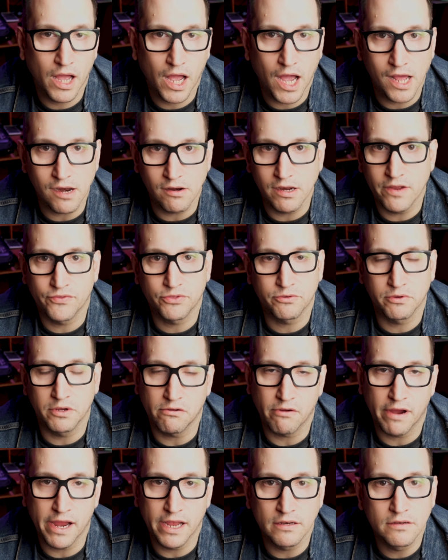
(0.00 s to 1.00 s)
I don't have
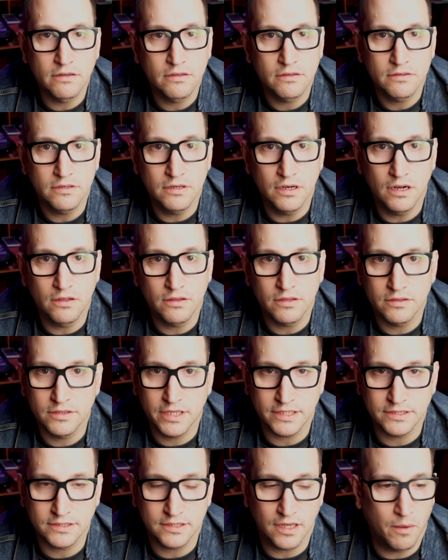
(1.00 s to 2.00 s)
$3,000.
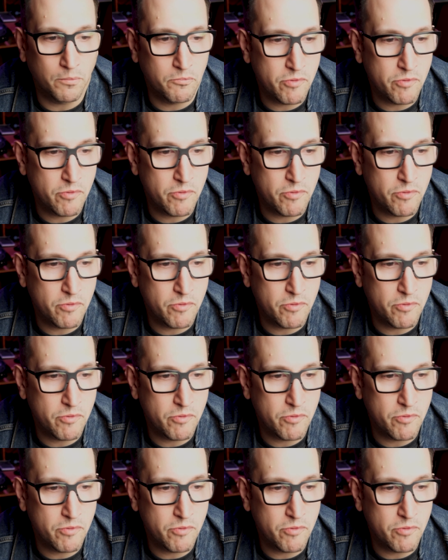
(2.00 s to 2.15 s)
That's